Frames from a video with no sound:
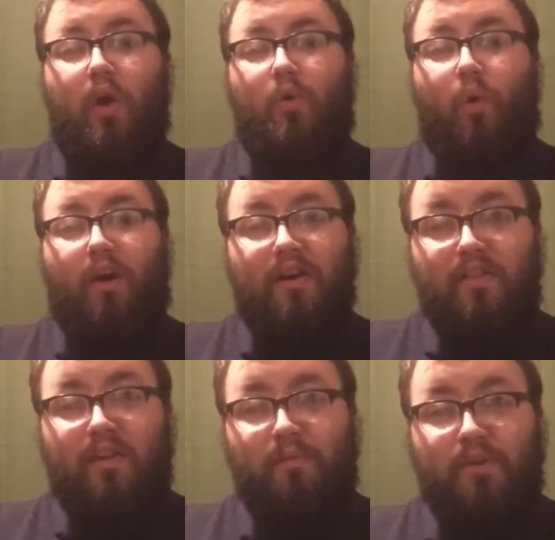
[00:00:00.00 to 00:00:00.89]
who are
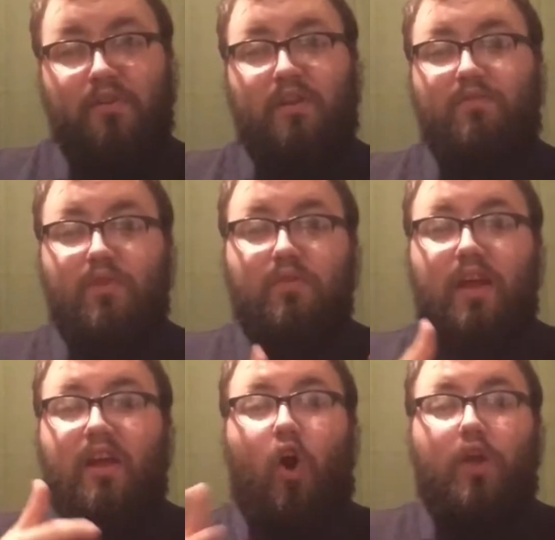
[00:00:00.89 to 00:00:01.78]
in the community, for
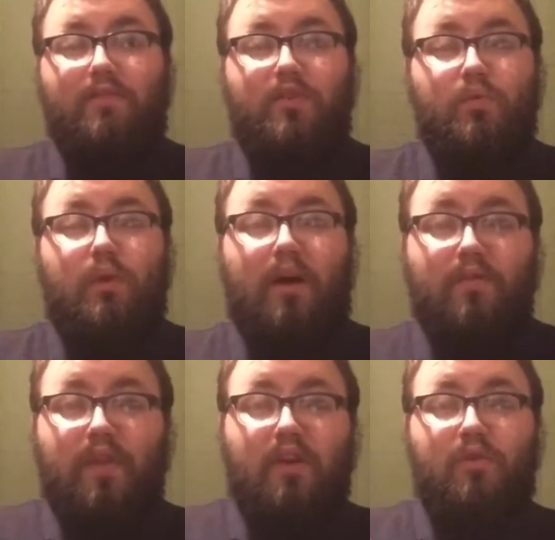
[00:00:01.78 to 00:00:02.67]
like all of you
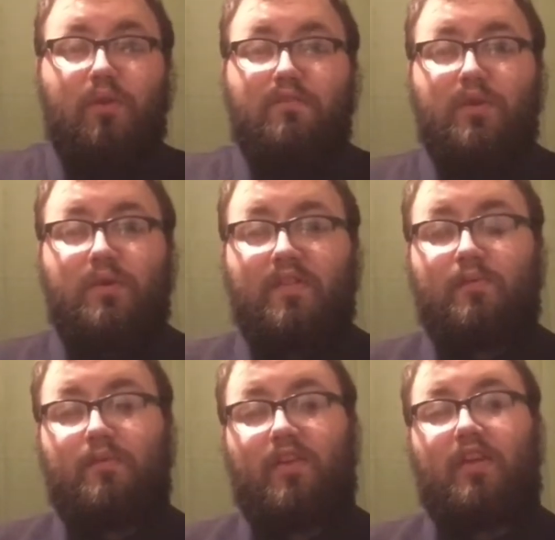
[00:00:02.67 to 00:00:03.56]
out there who are viewing
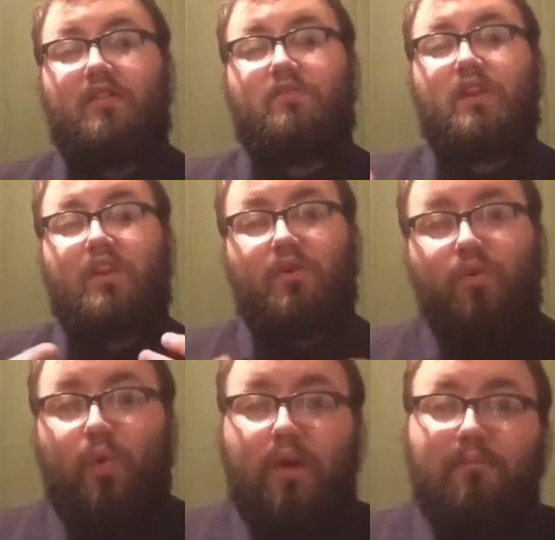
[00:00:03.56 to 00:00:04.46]
this particular video,
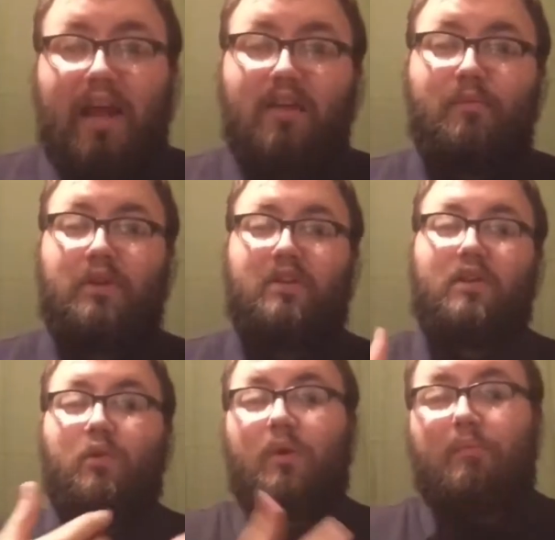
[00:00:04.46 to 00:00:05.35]
who are in my
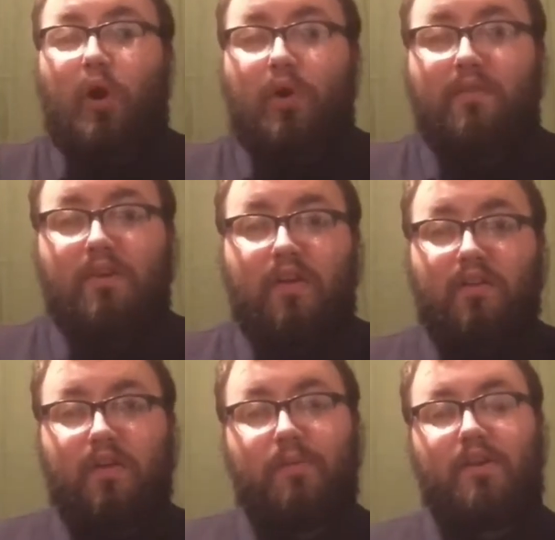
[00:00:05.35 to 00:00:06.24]
community or part of
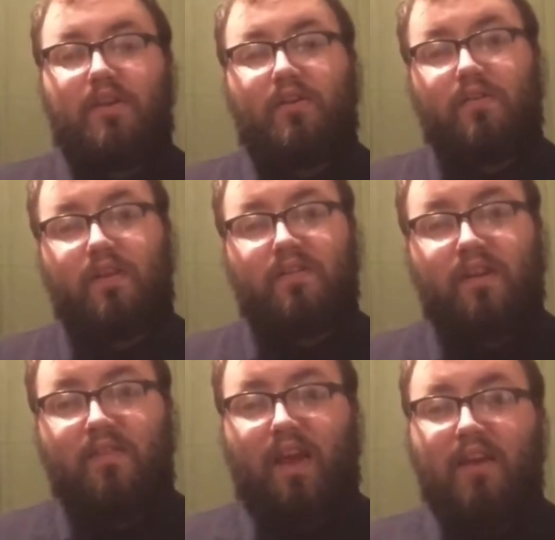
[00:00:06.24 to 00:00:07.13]
another community or things
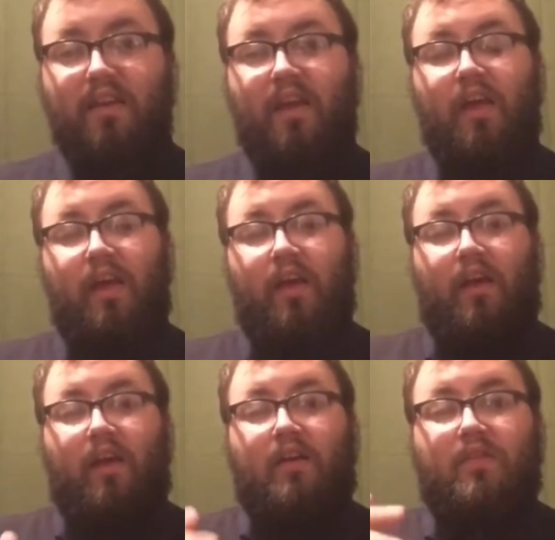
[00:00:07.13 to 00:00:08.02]
like that,
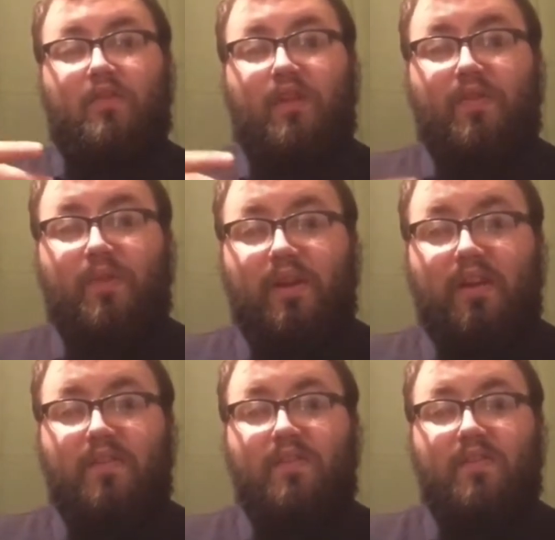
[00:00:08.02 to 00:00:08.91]
the
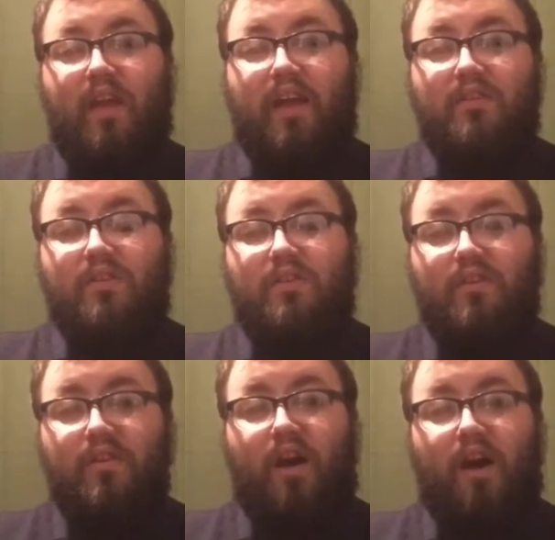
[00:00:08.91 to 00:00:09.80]
thing is
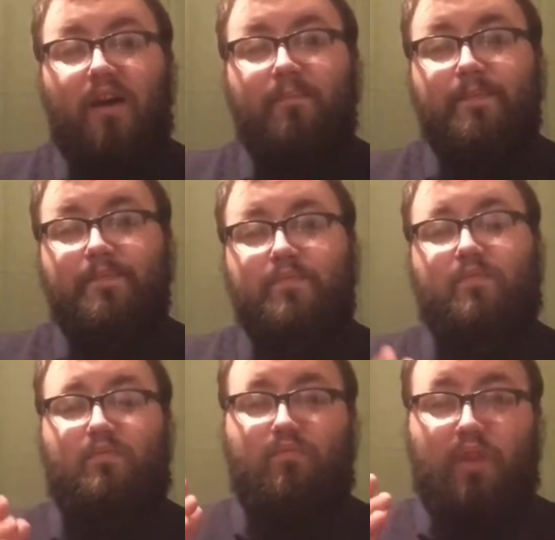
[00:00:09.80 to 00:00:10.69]
that
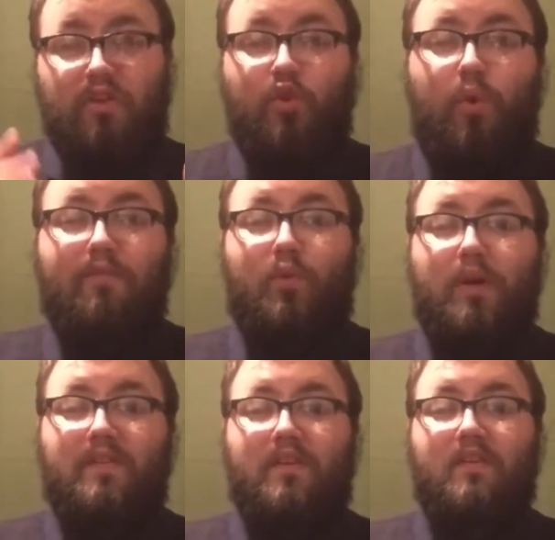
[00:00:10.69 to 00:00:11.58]
your
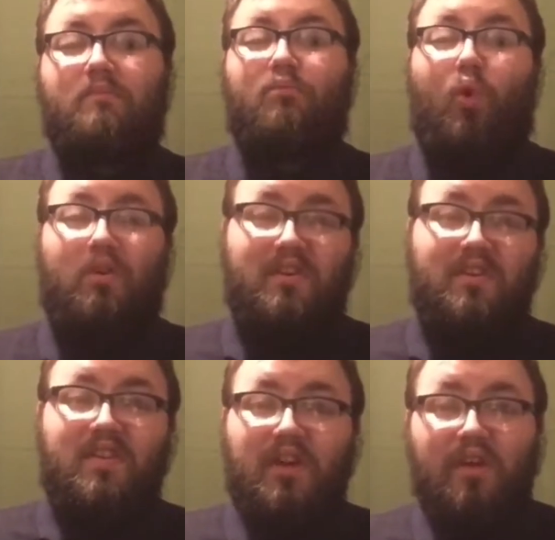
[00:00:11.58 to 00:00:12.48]
voice is
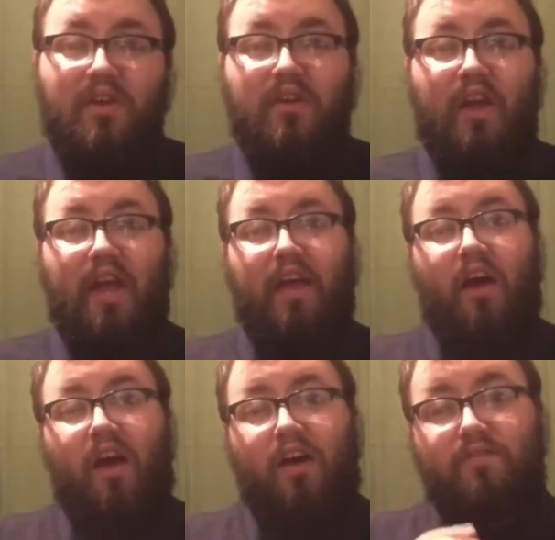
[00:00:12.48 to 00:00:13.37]
important
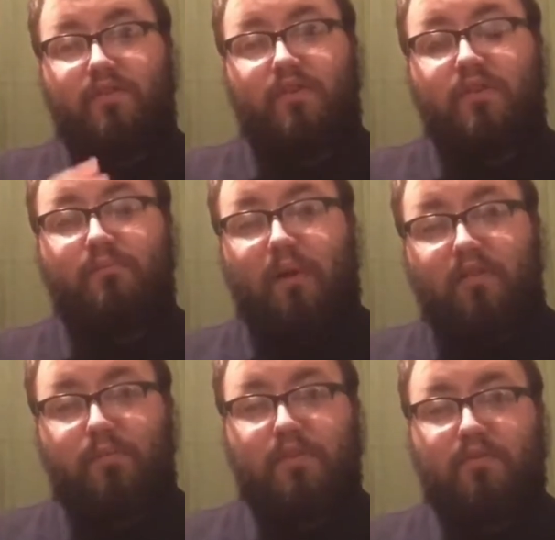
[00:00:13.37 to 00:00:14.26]
for multiple